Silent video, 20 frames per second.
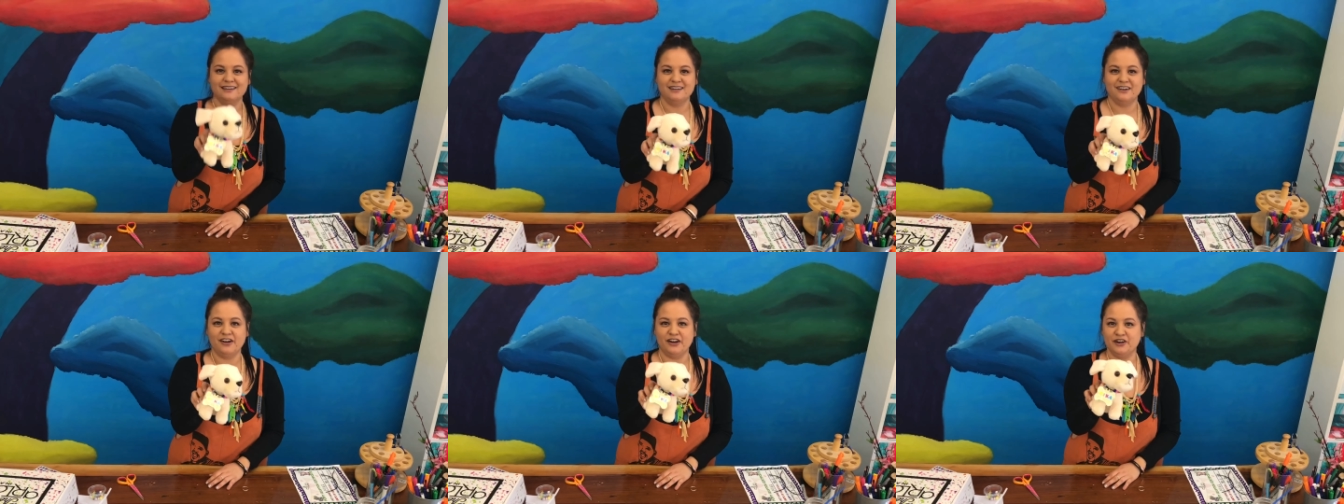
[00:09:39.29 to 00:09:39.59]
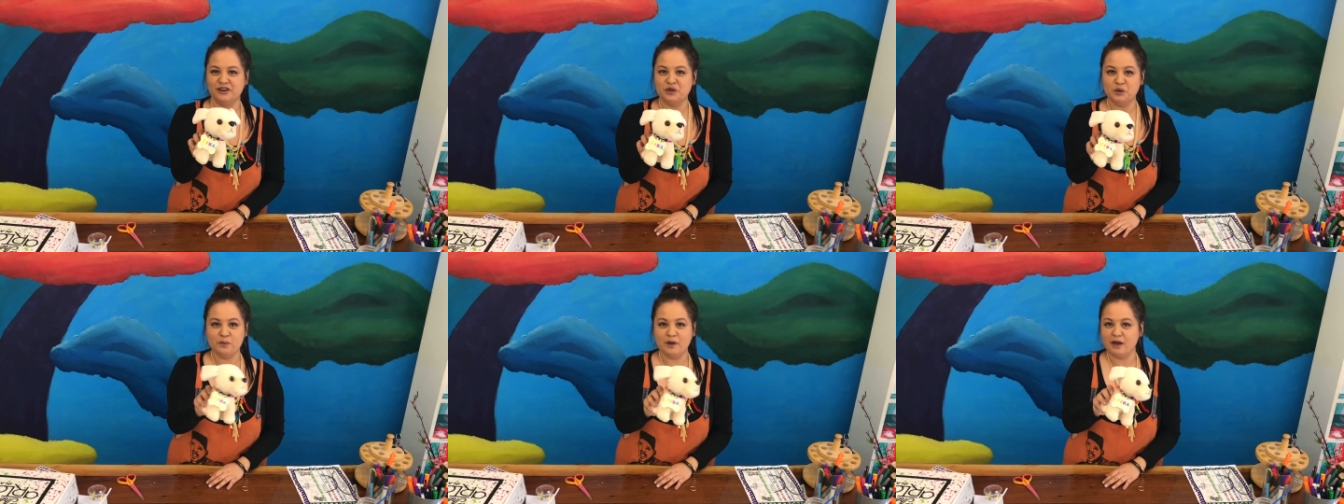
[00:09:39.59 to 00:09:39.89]

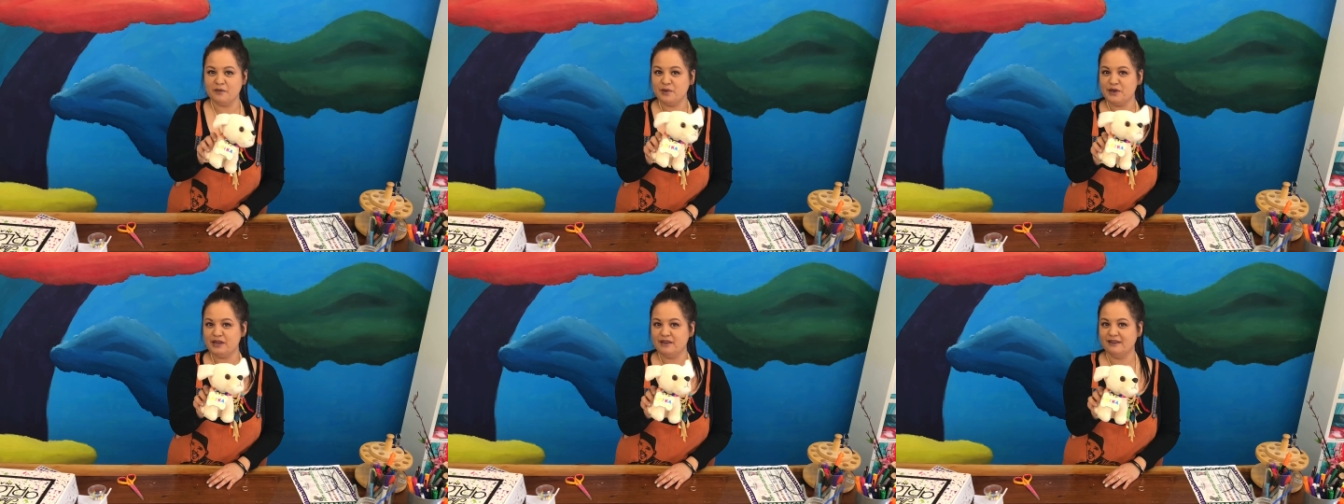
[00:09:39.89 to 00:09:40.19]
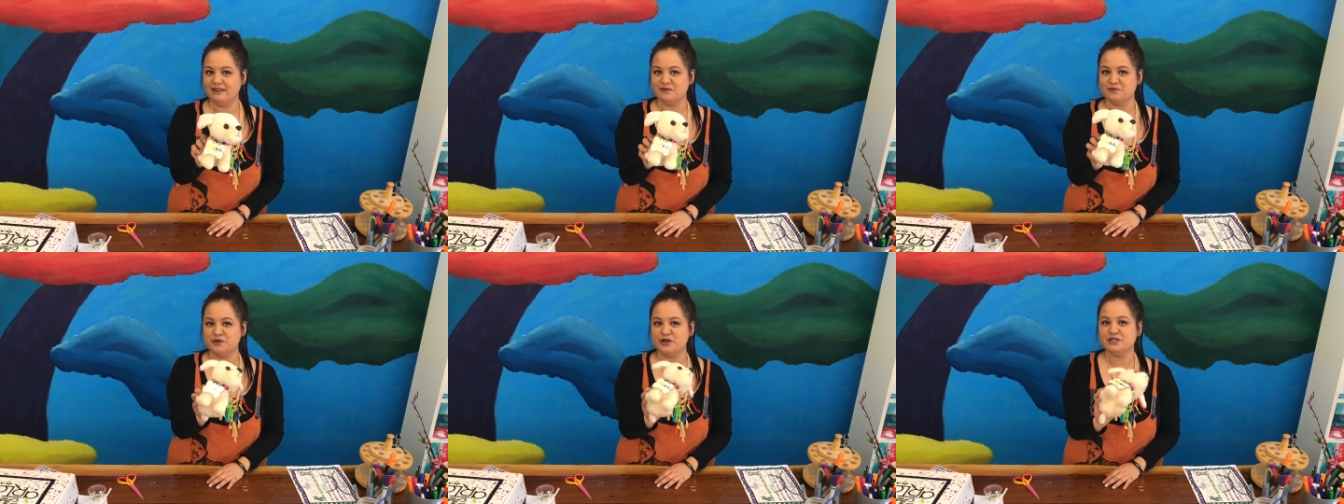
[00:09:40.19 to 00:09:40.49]
on your puppy
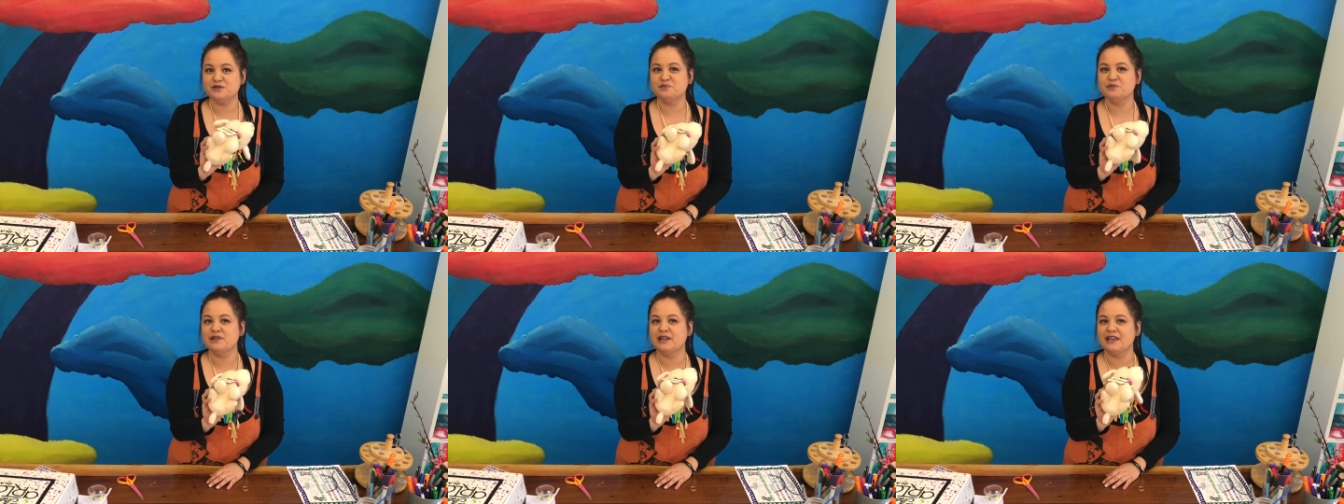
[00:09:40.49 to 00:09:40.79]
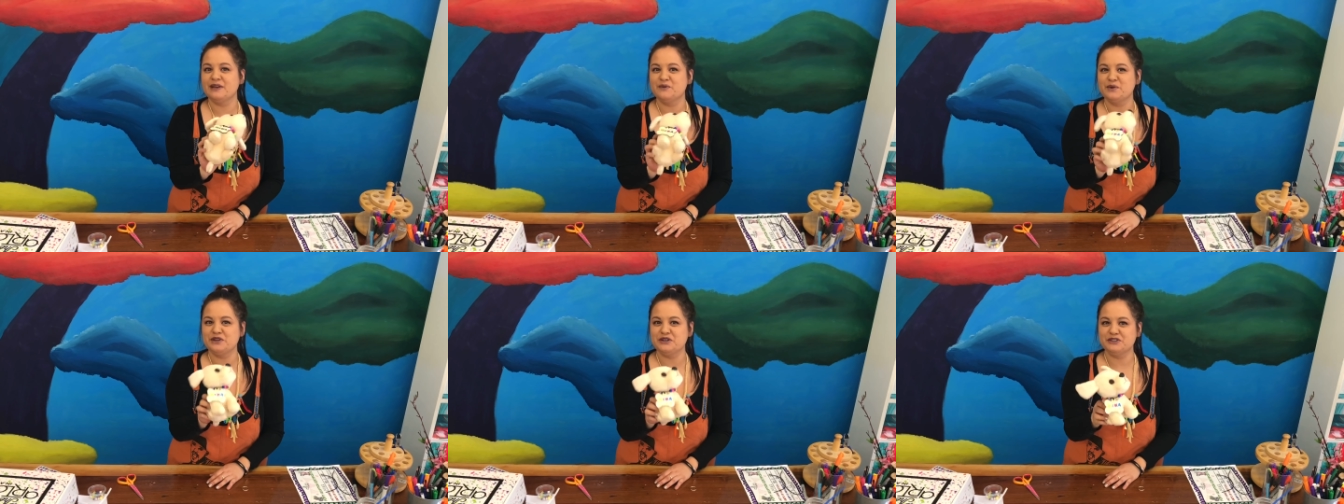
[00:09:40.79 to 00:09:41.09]
and press
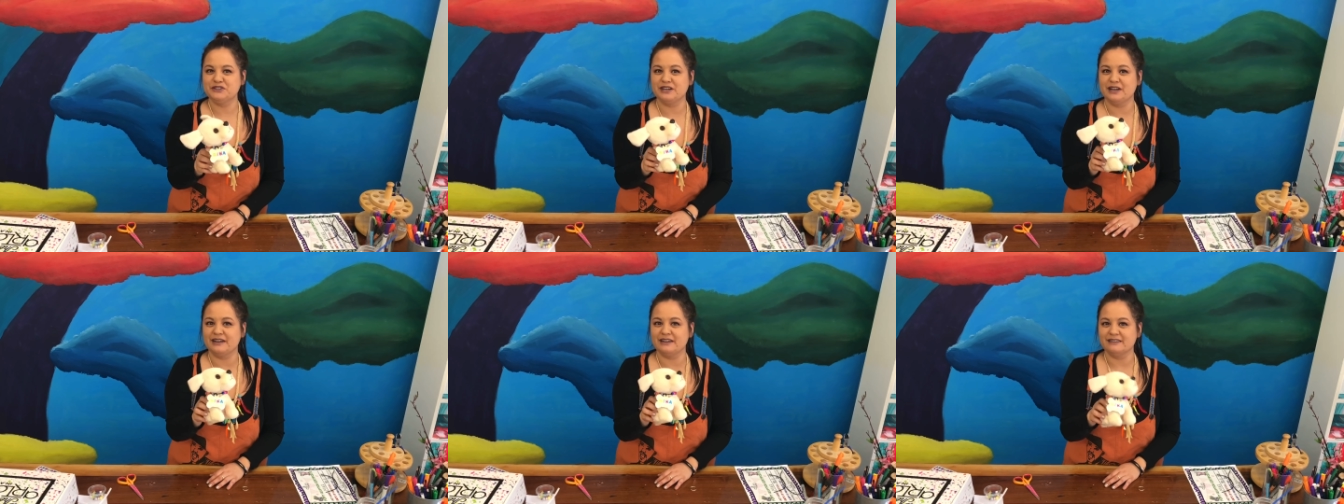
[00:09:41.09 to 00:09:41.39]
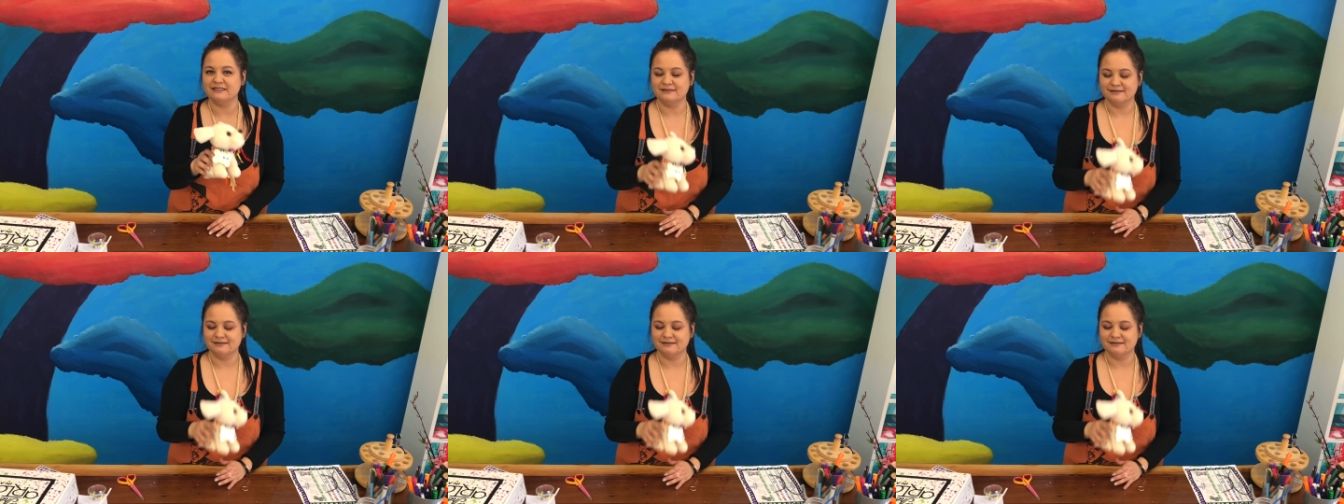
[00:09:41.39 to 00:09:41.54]
play when you're done.